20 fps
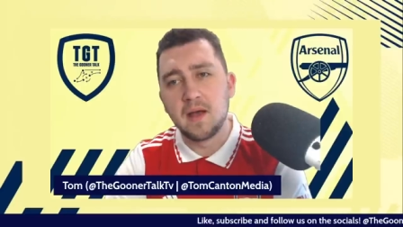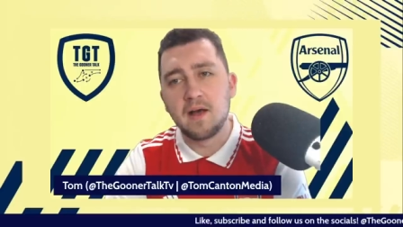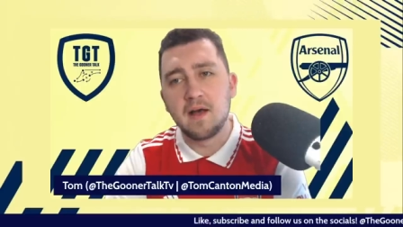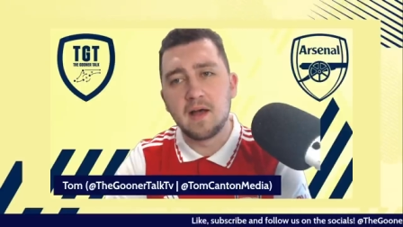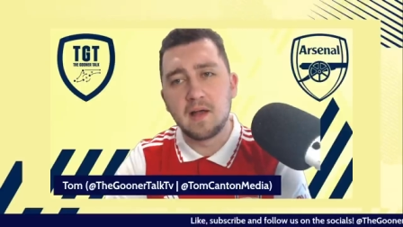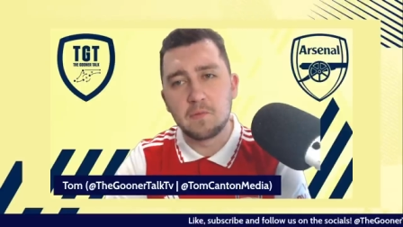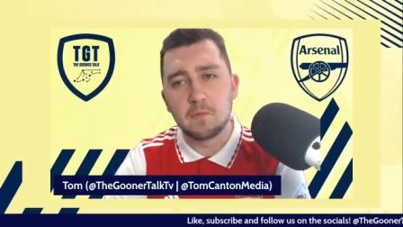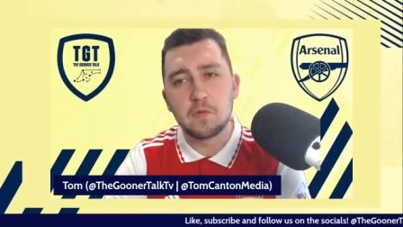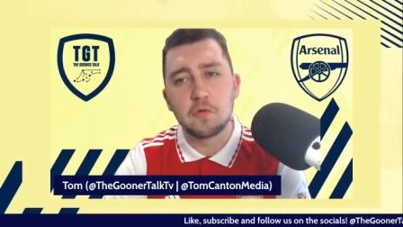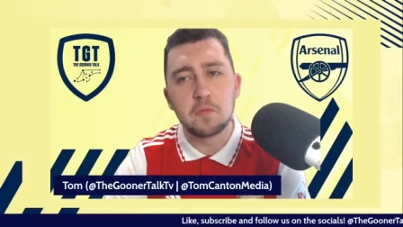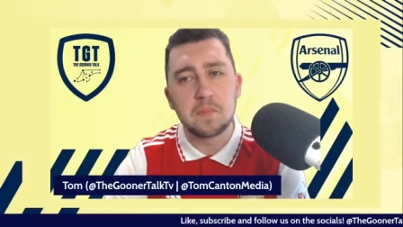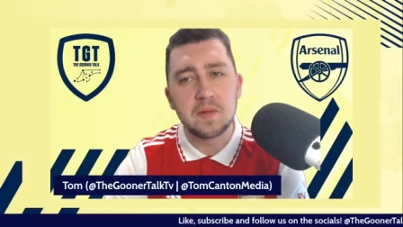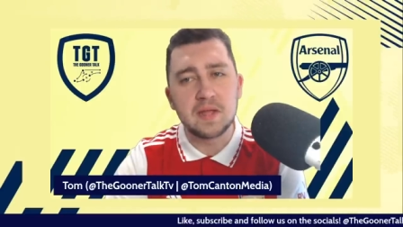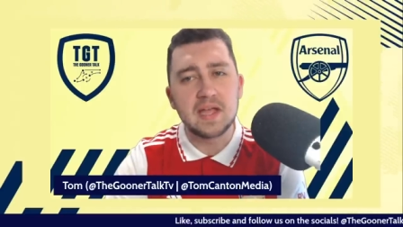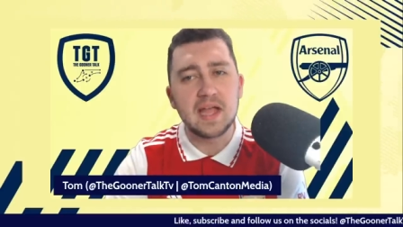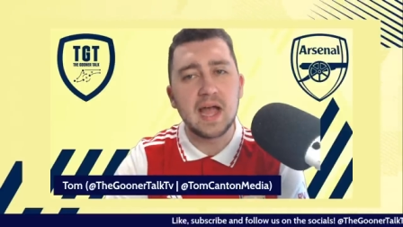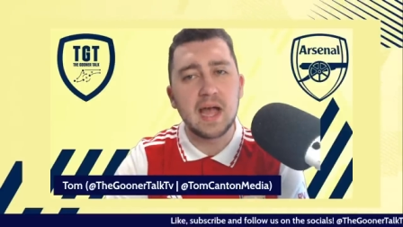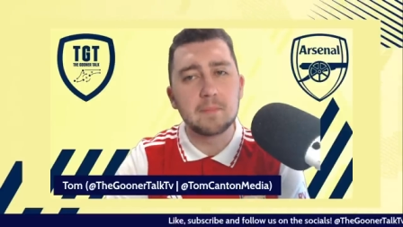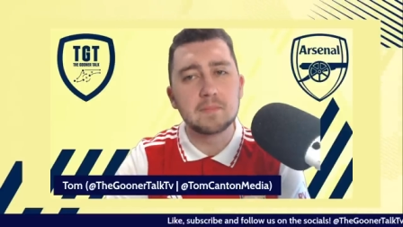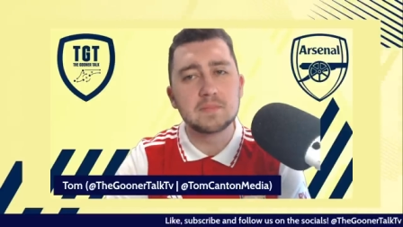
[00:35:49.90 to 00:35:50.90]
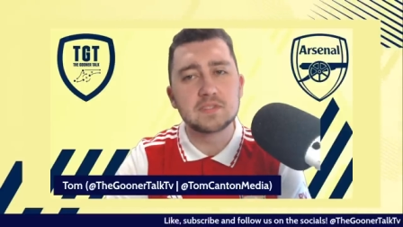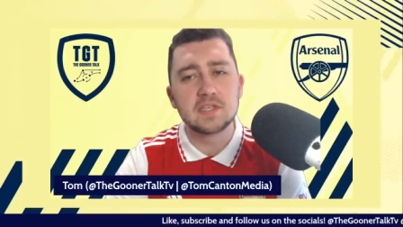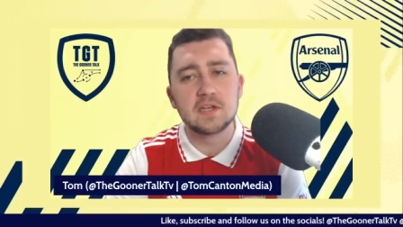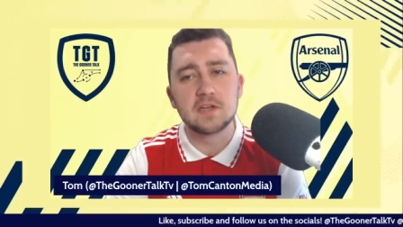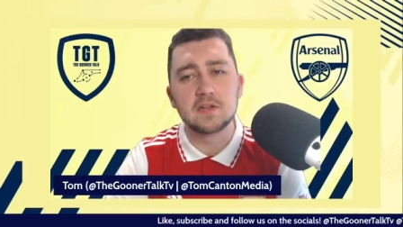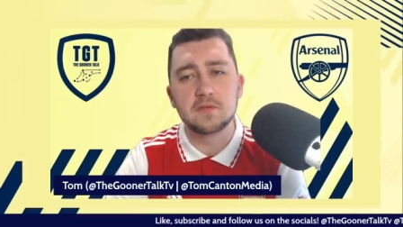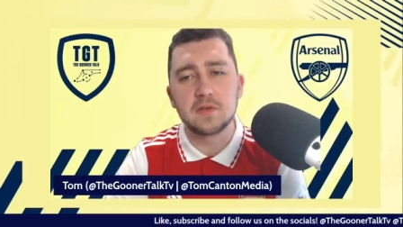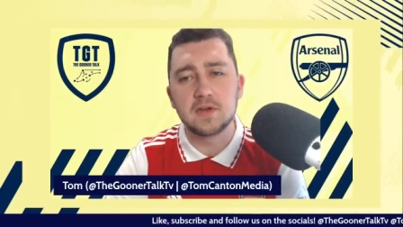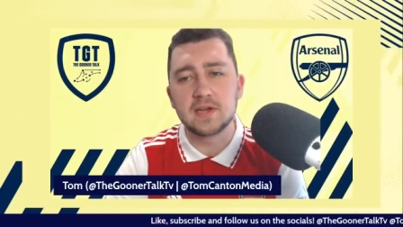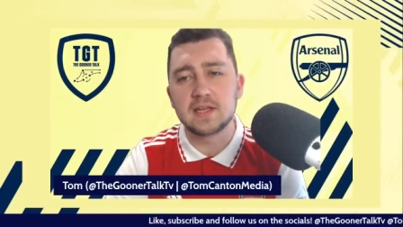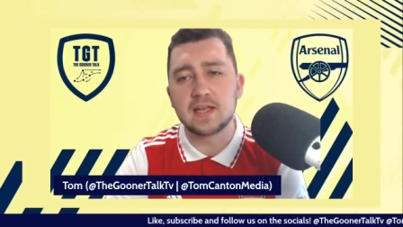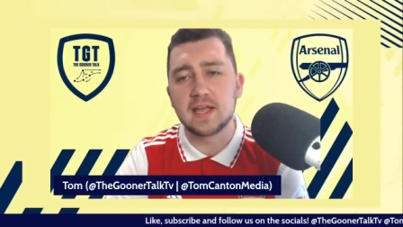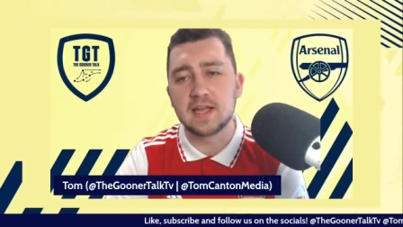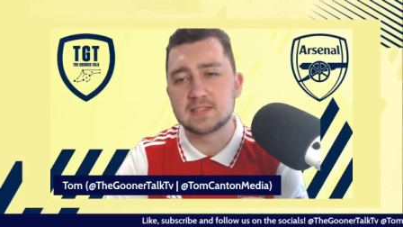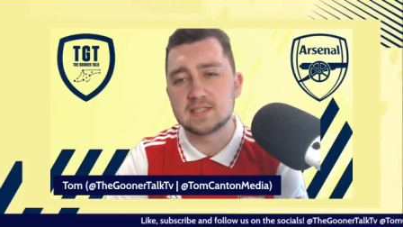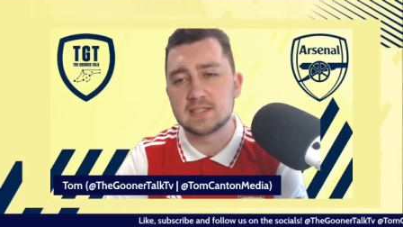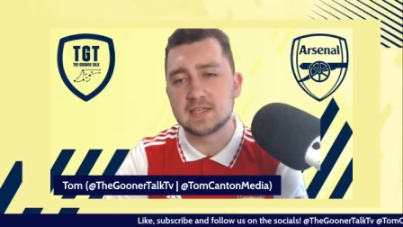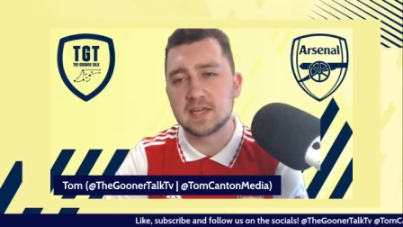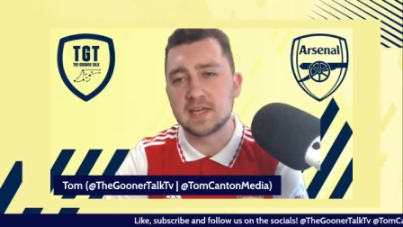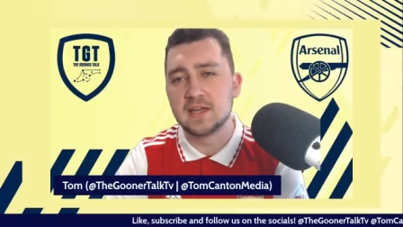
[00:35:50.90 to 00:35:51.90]
I will be absolutely
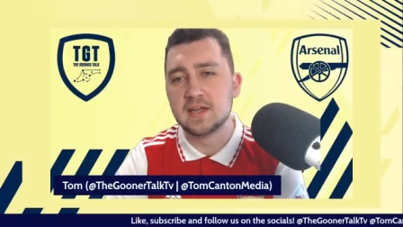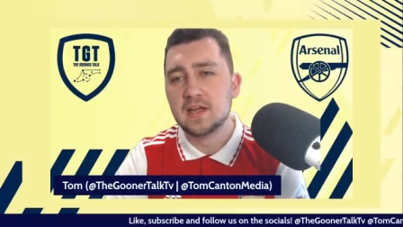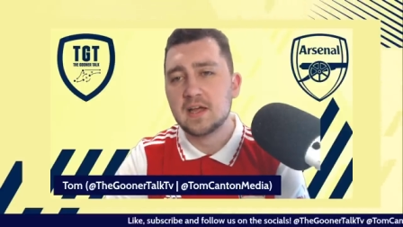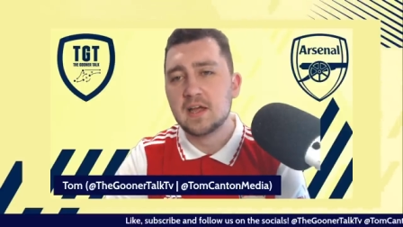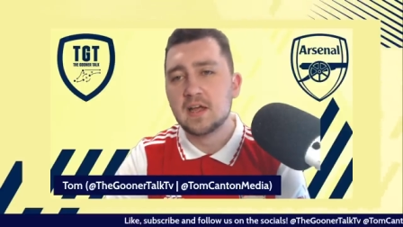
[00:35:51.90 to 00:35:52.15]
getting it.